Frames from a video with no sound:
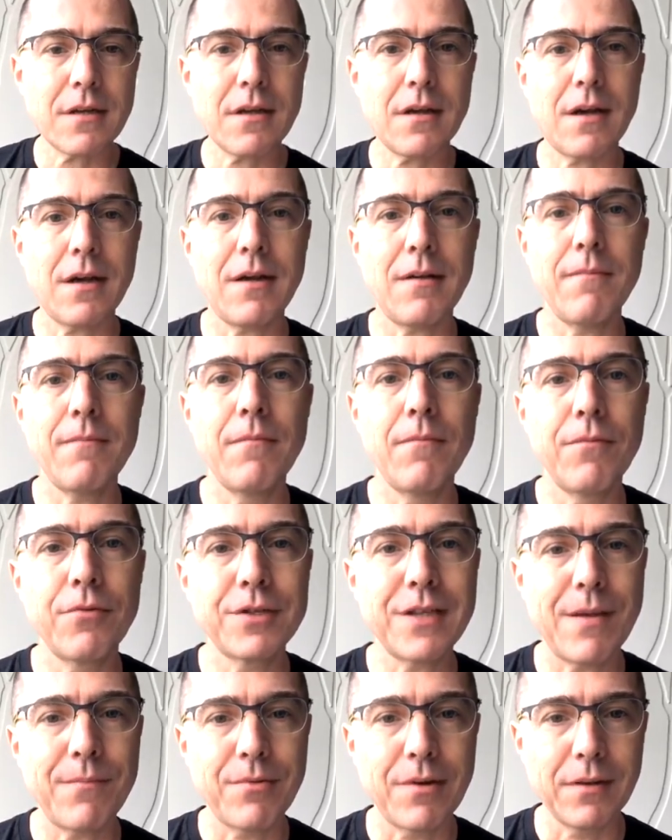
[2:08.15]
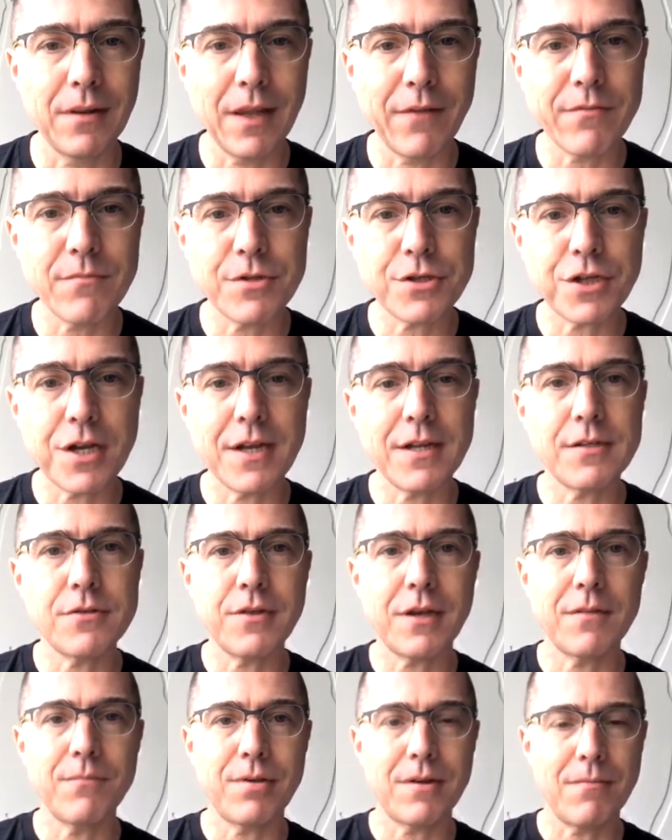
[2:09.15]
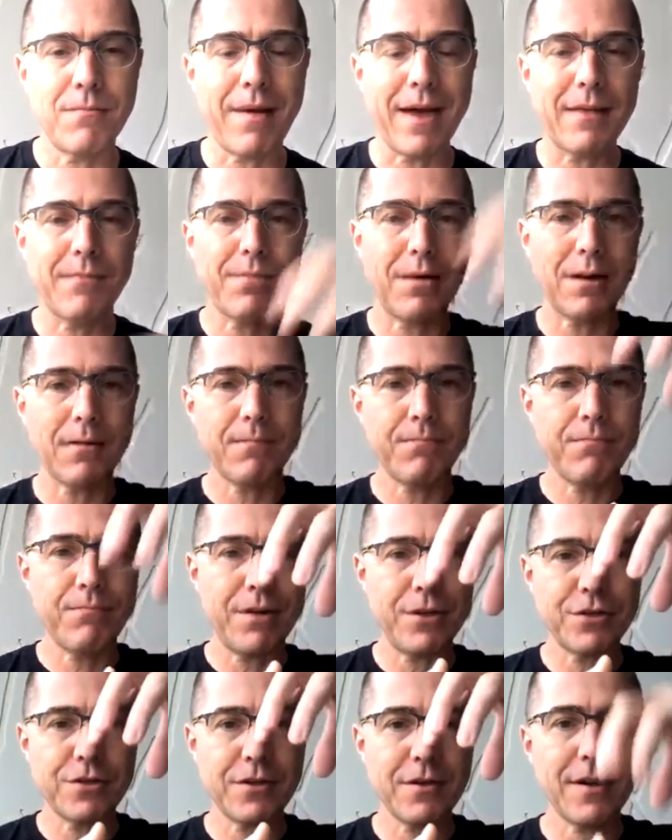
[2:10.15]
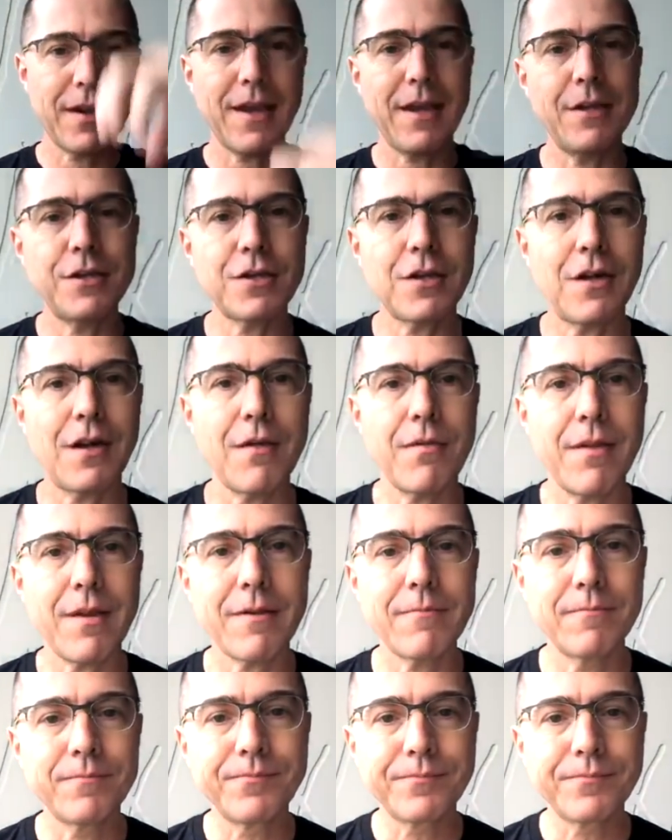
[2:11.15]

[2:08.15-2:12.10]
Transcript: For example, on lever machines, you can put a bike pump pressure gauge on there.